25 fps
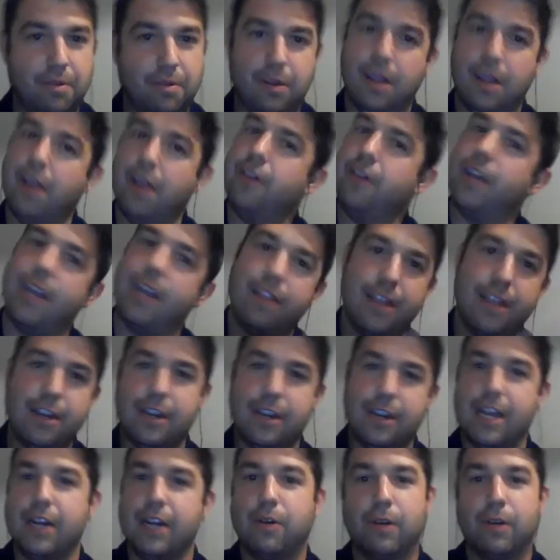okay, then
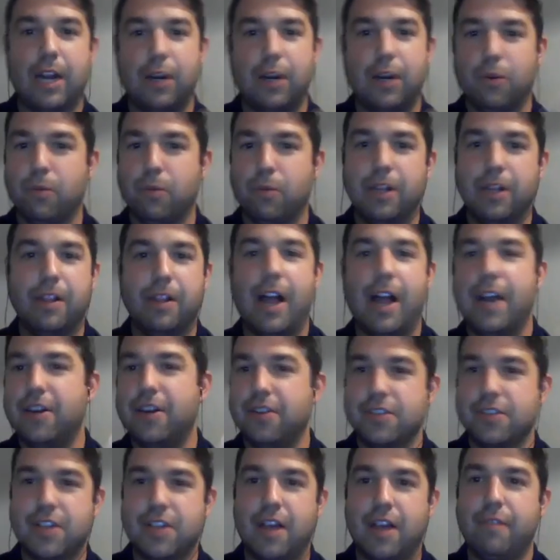you got to kind of realign
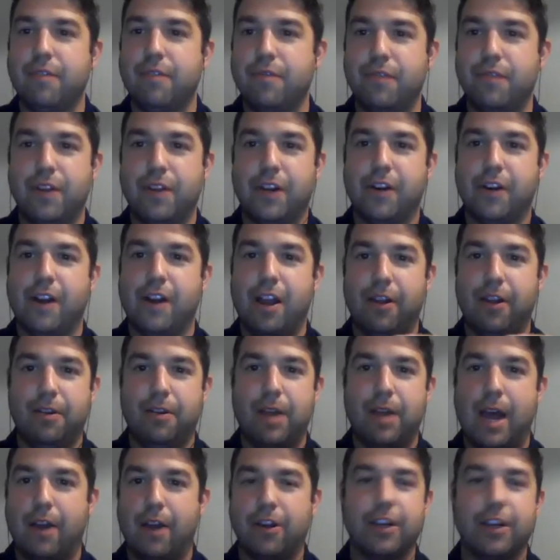yourself and figure out
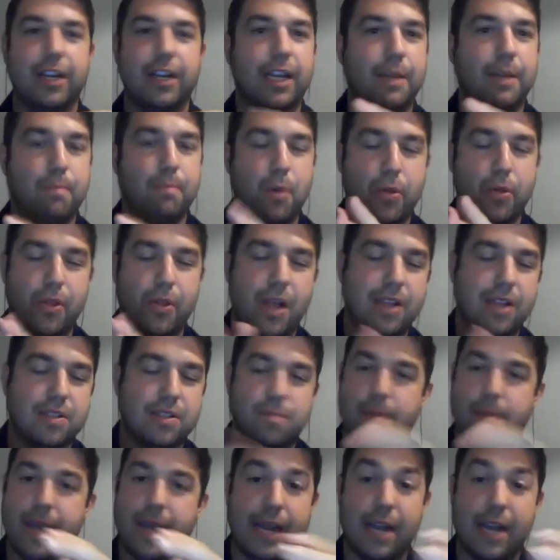how you're going to get both
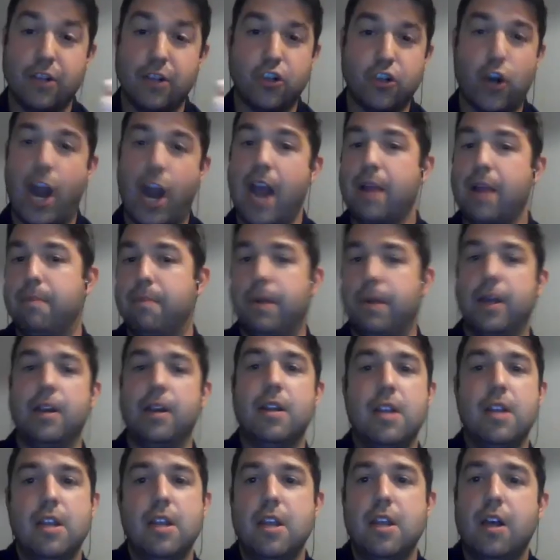classes back on track. But
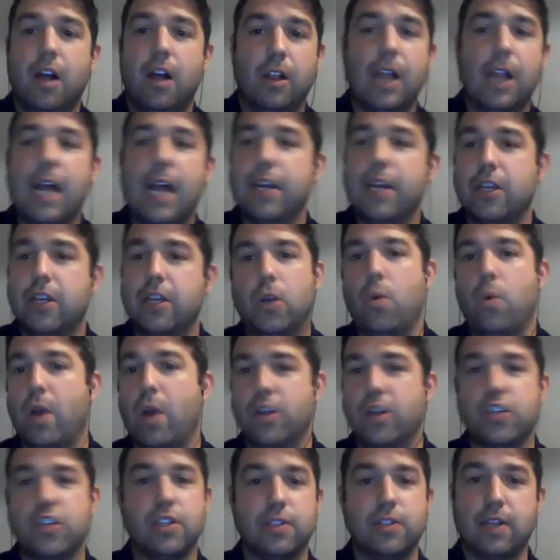a lot of good
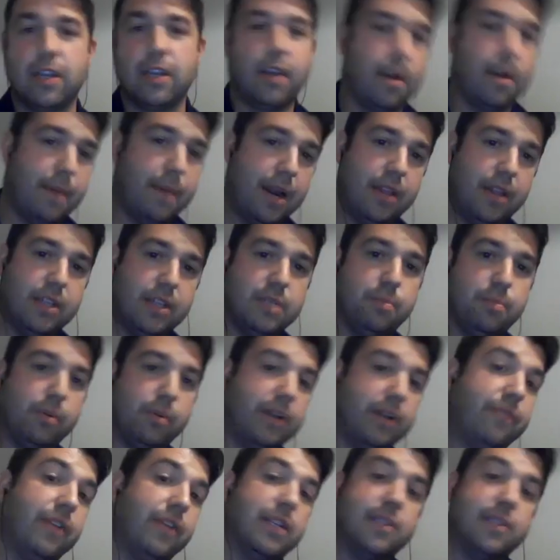questions can come out of these
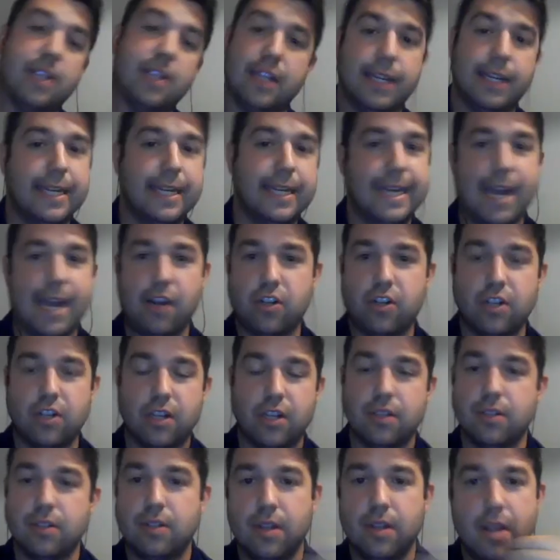briefings and
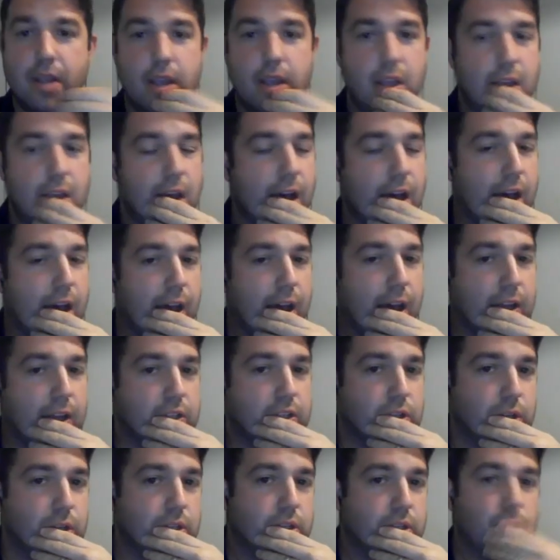connections
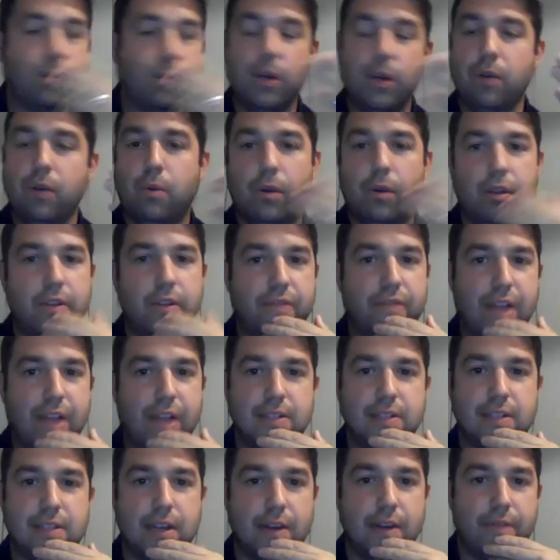to real world
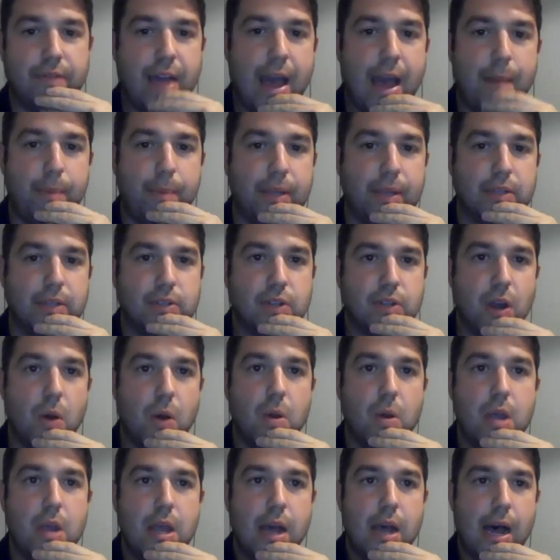events that have happened. So
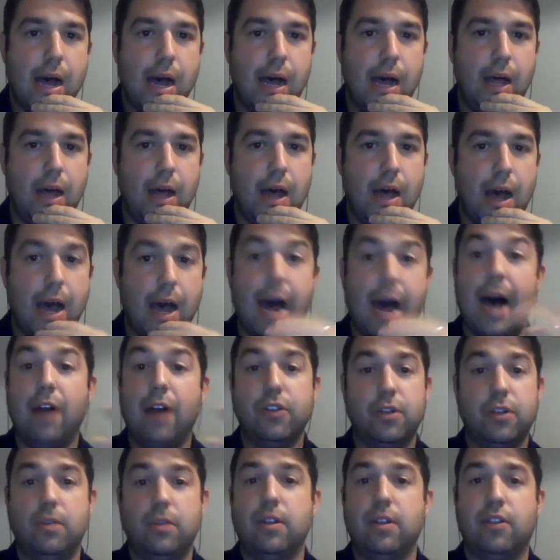
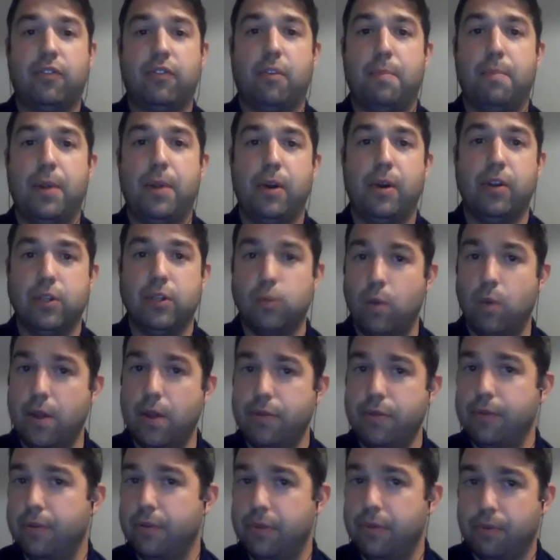I'll do this for periods 1
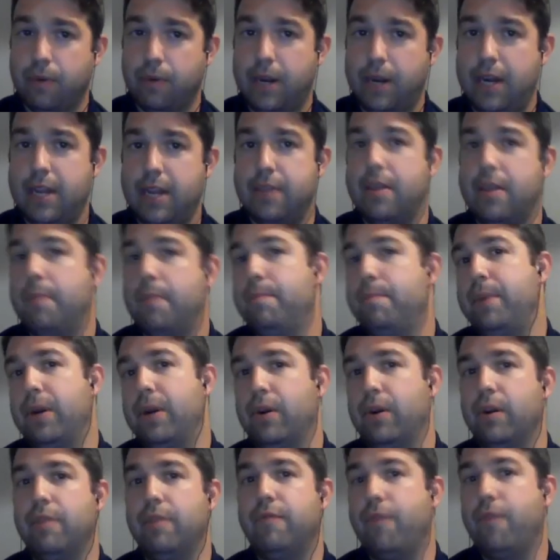through 3. And then
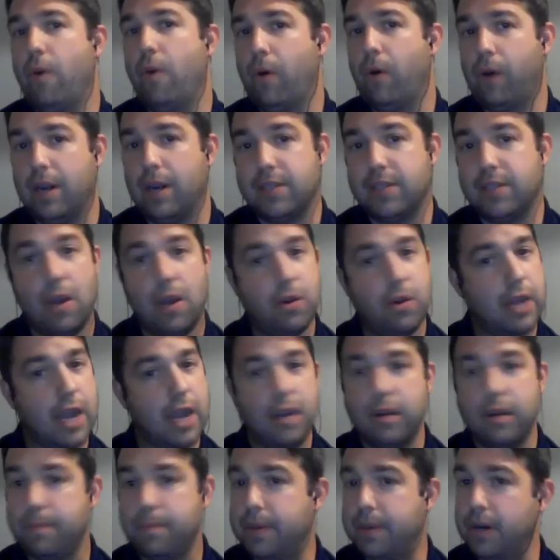period 4, I say, okay,
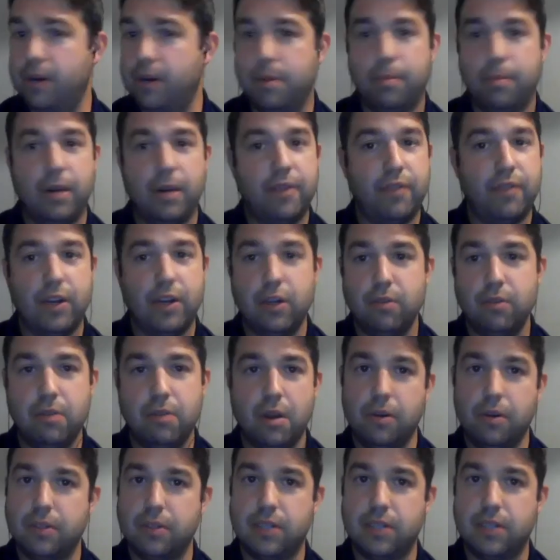your period briefing,
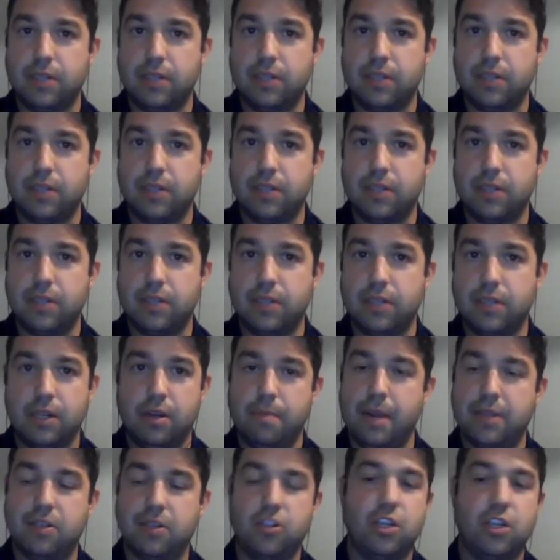it's in
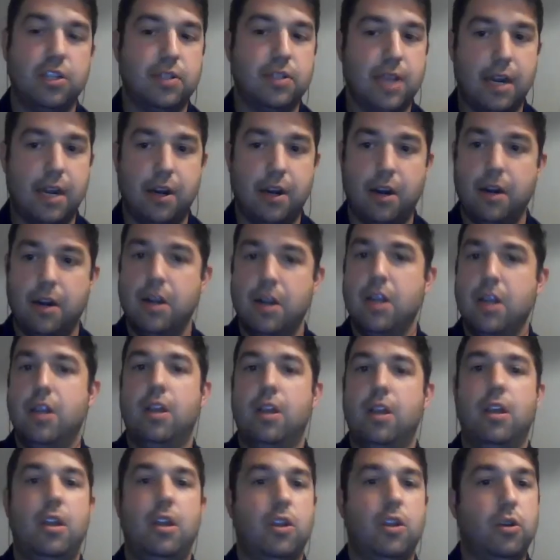your messaging center.
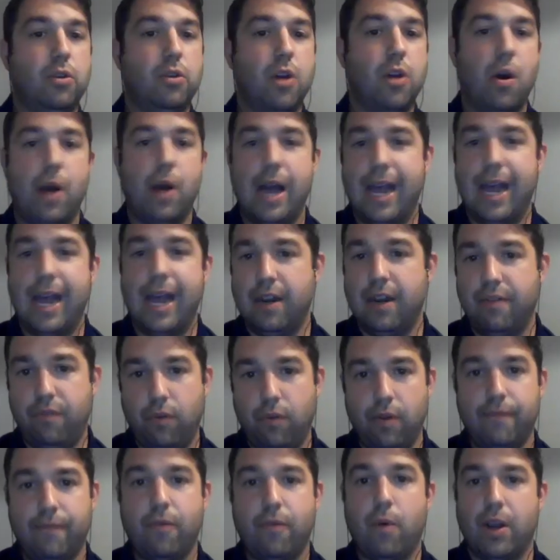You go ahead. If you
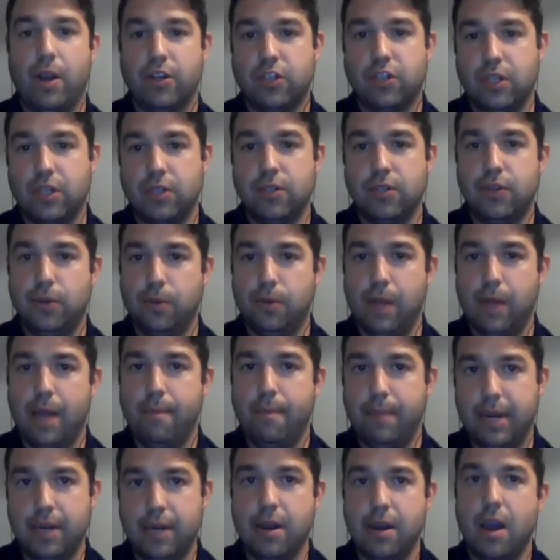have questions, you let me
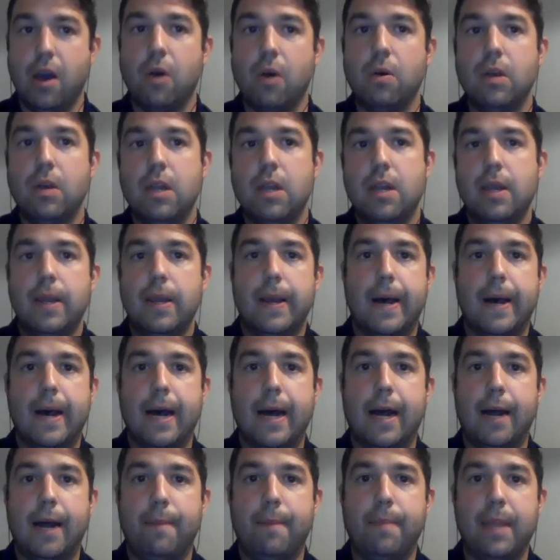know.
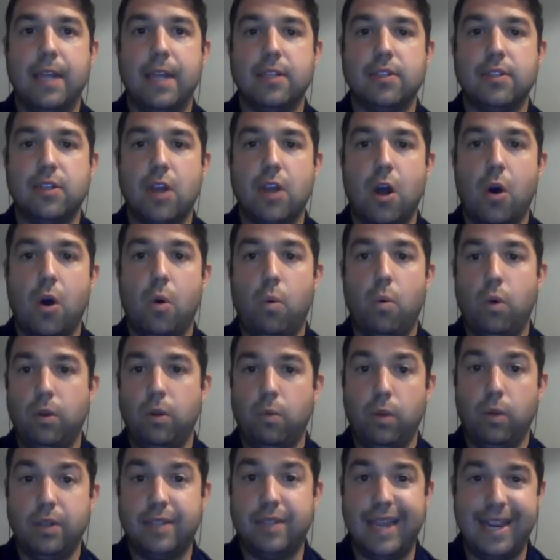And so
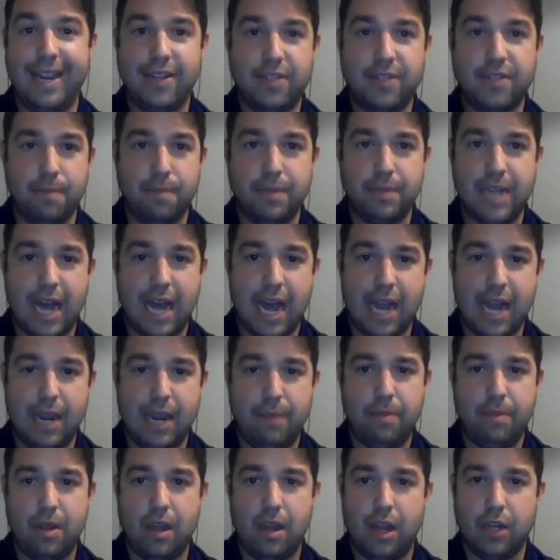we'll take some time
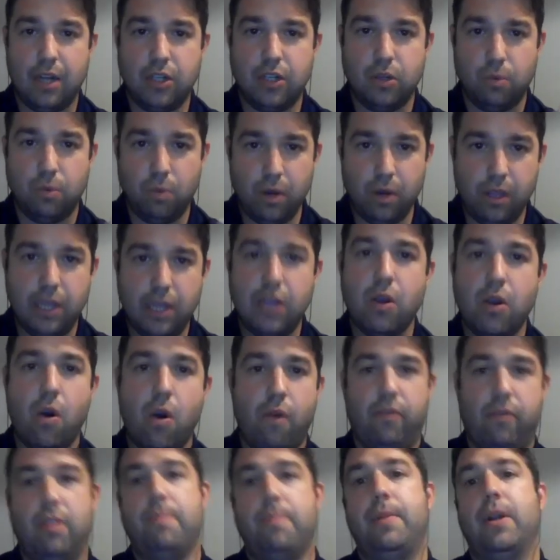to really go
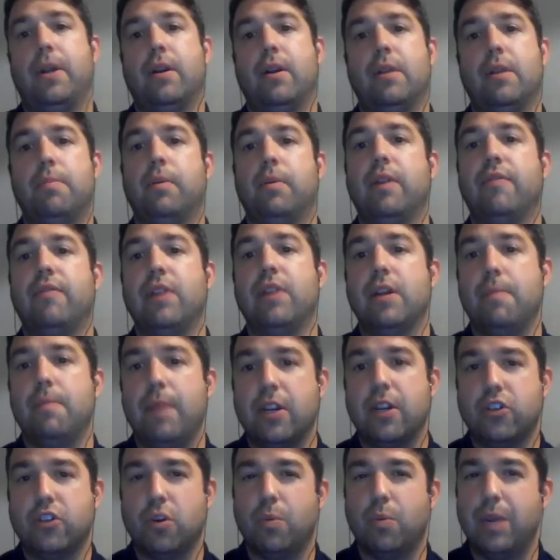over the period briefing to
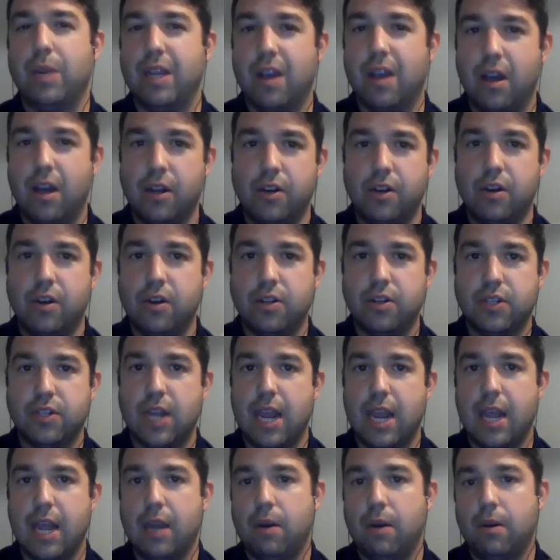make sure we
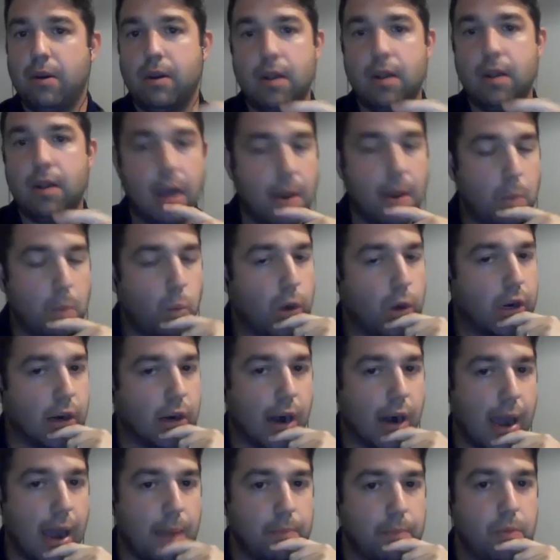understand
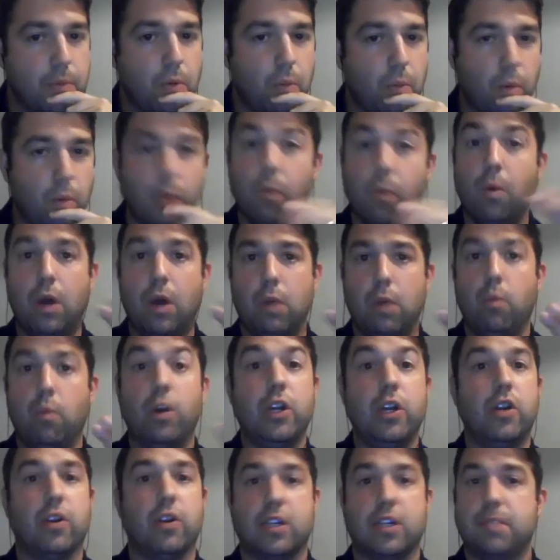
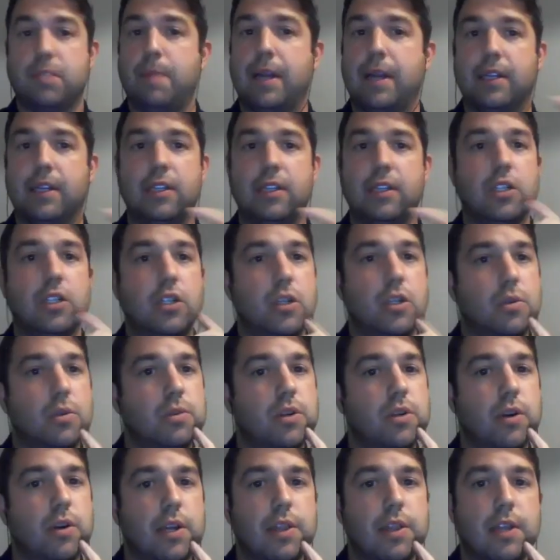what you're expected to do
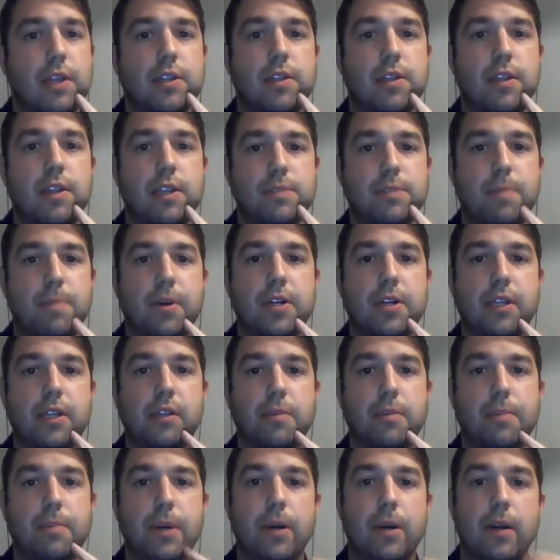during this
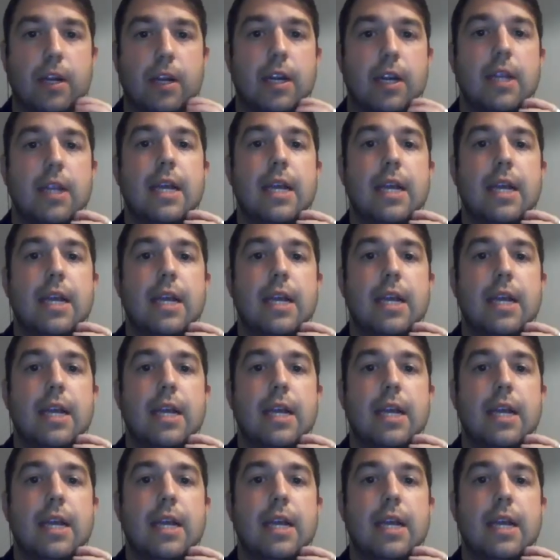particular period.